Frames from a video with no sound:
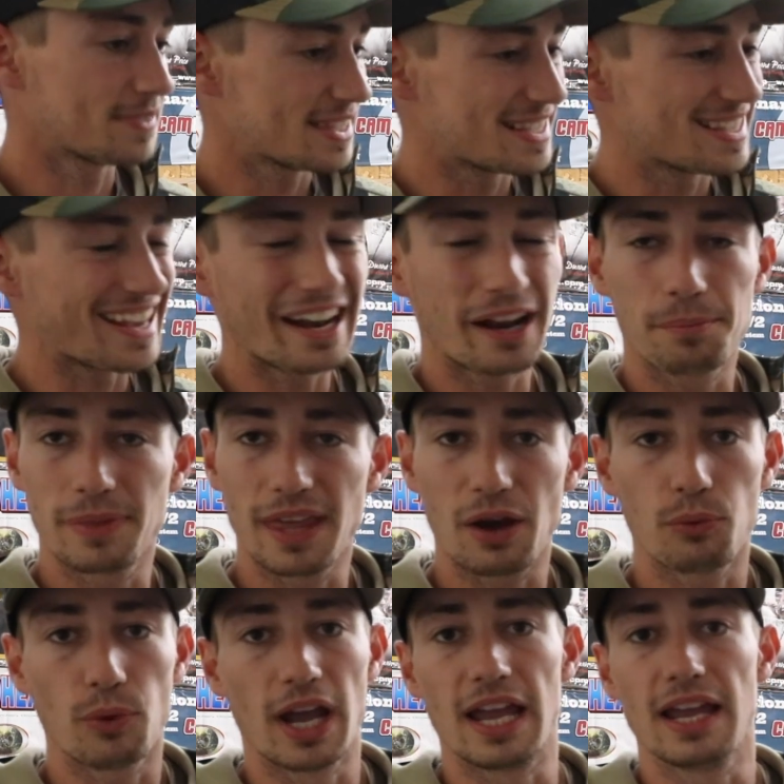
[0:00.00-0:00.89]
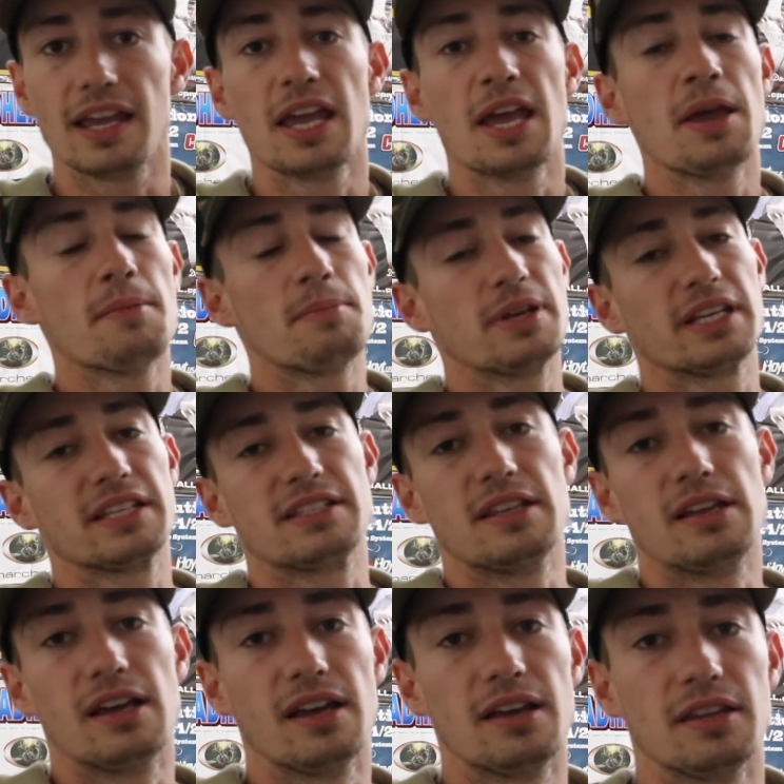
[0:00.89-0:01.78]
Set up that way because
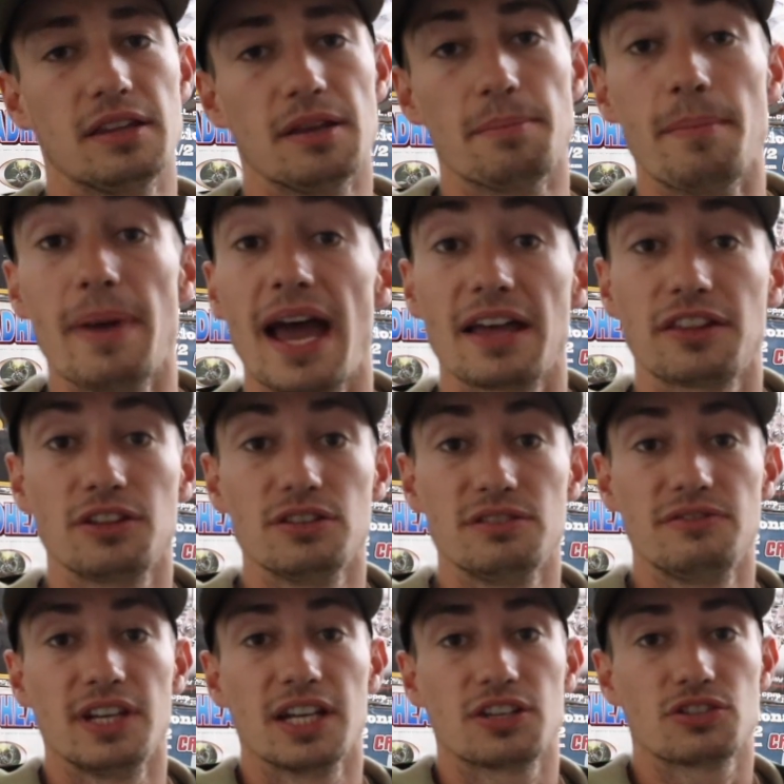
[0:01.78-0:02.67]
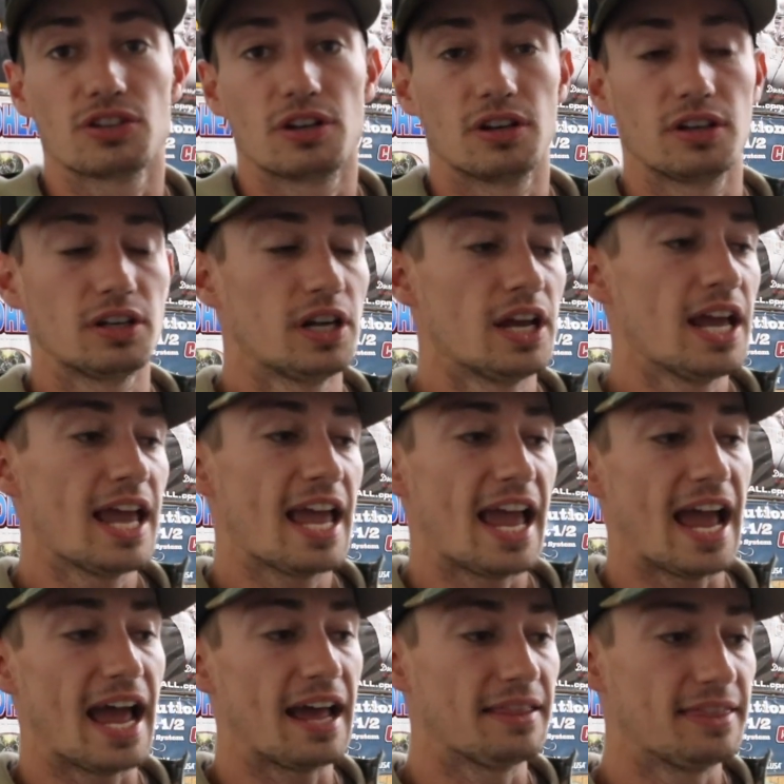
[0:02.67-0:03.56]
the Mathews VXR
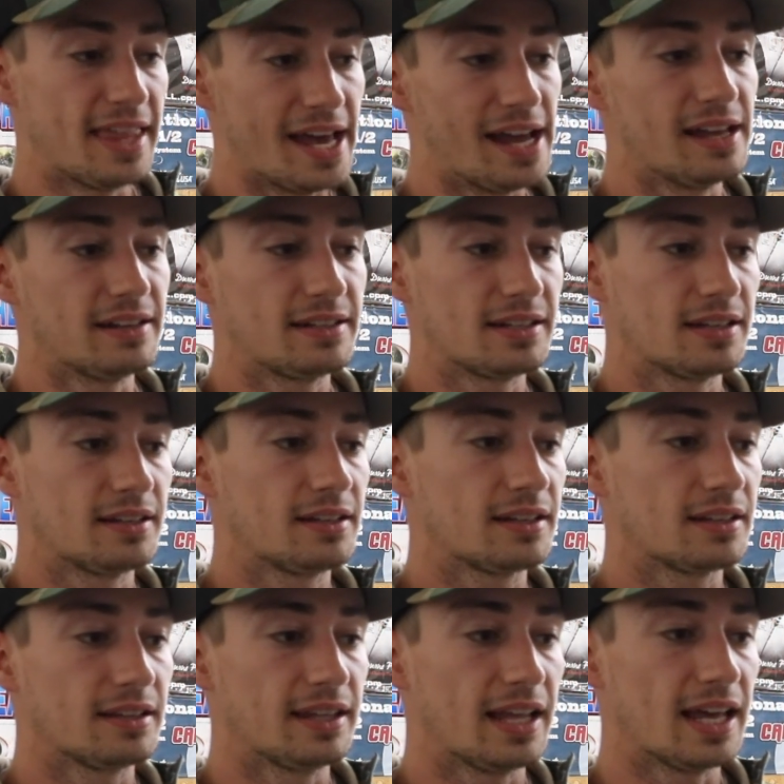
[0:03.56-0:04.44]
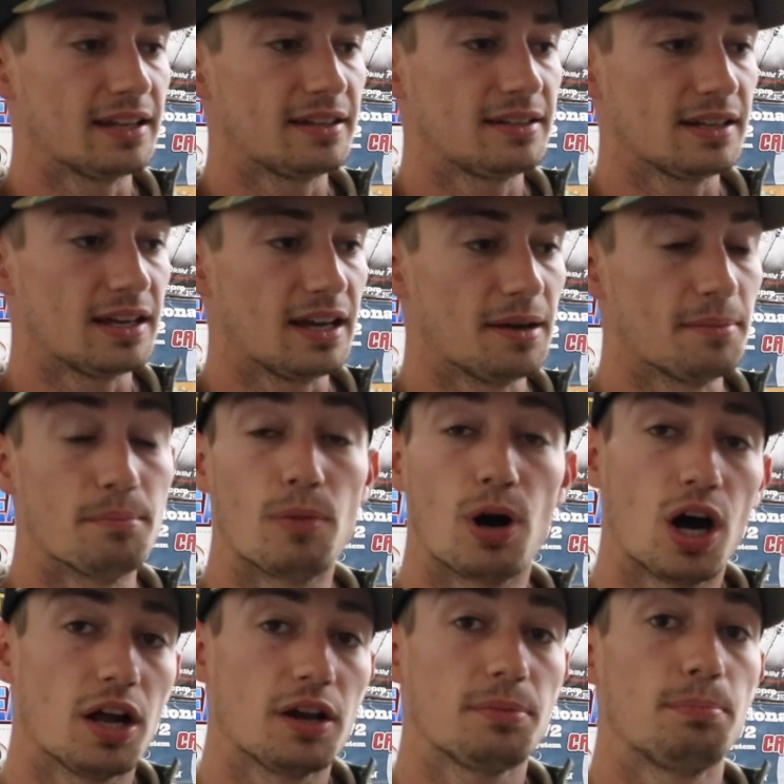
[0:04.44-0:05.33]
had that
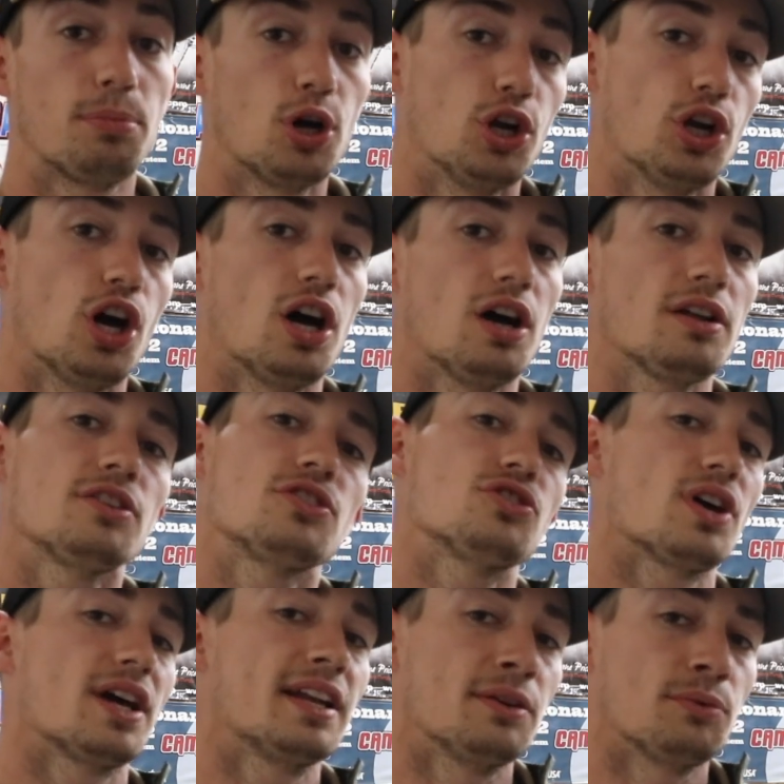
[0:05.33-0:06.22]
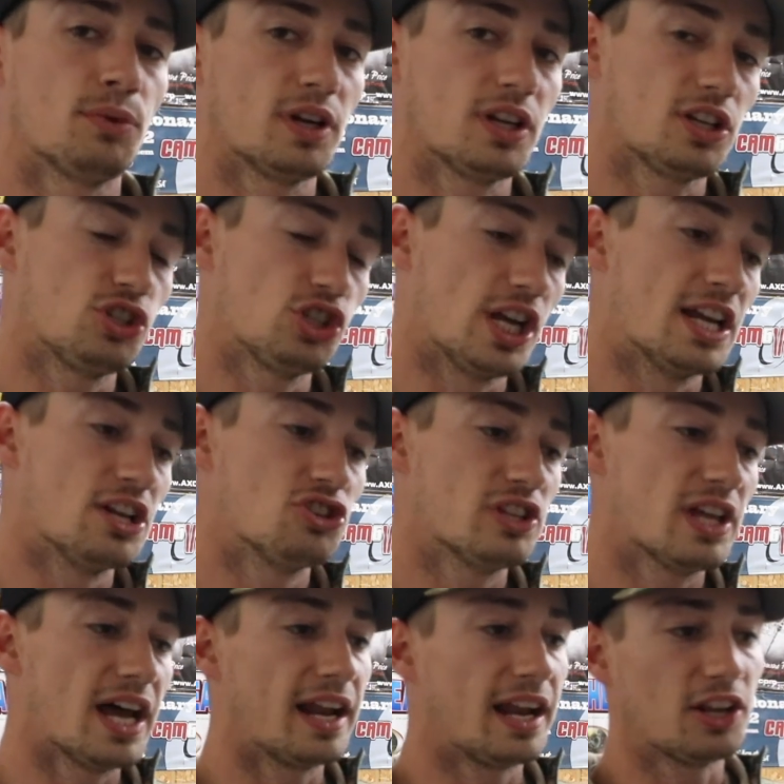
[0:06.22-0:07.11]
mod put on, so I didn't wanna
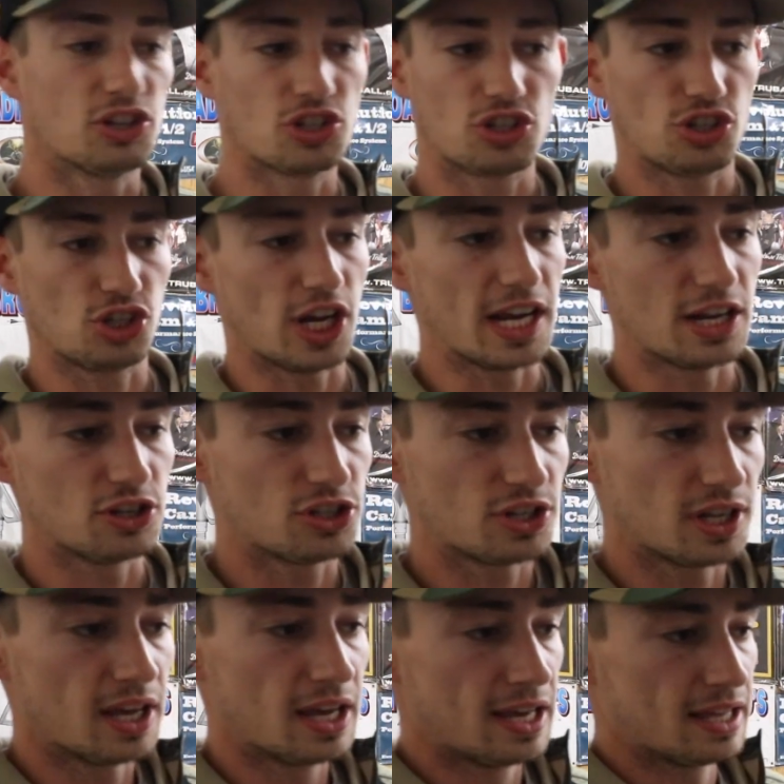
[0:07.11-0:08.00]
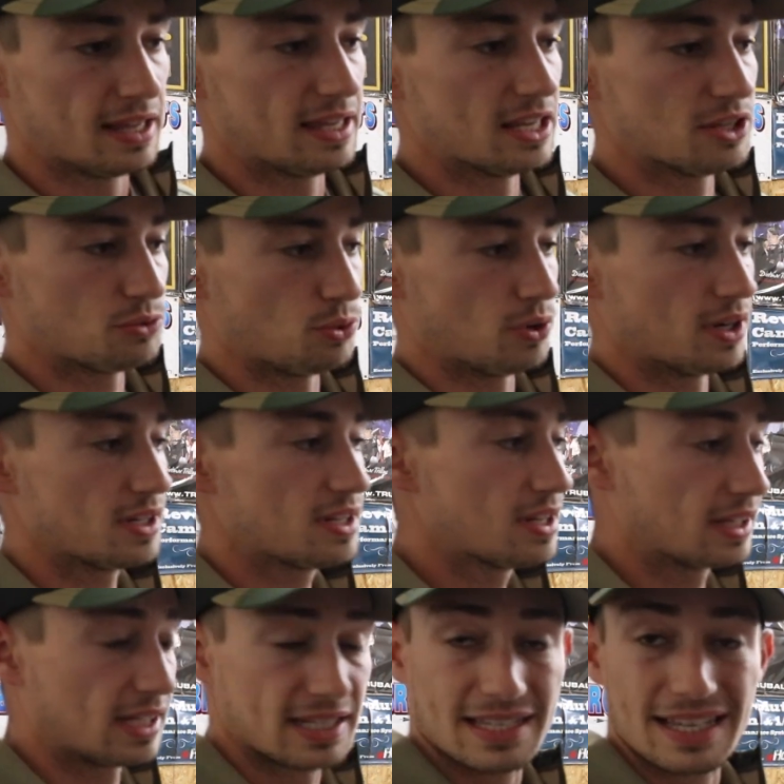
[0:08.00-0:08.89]
change that. I just changed this
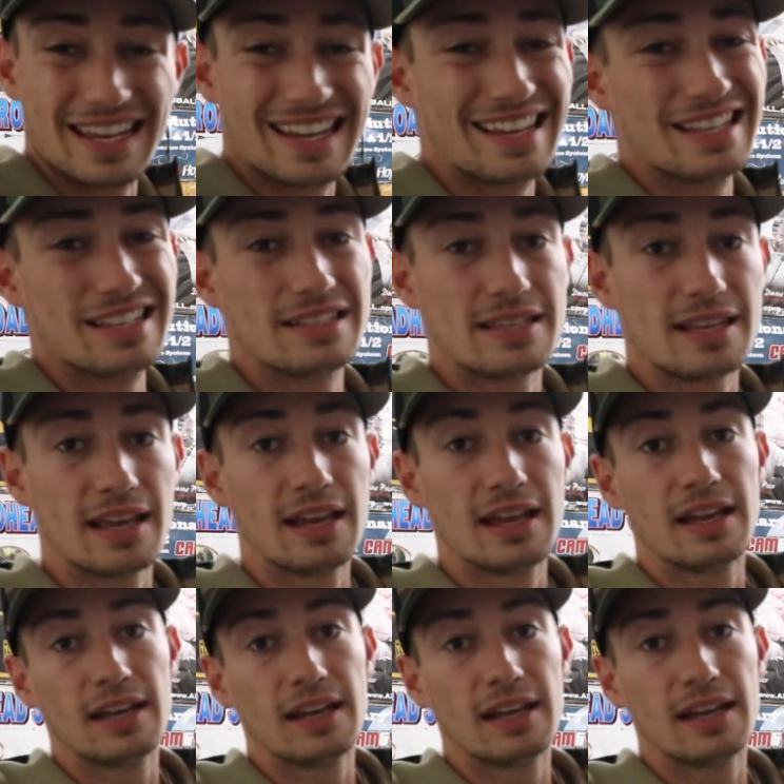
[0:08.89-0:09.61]
one because it is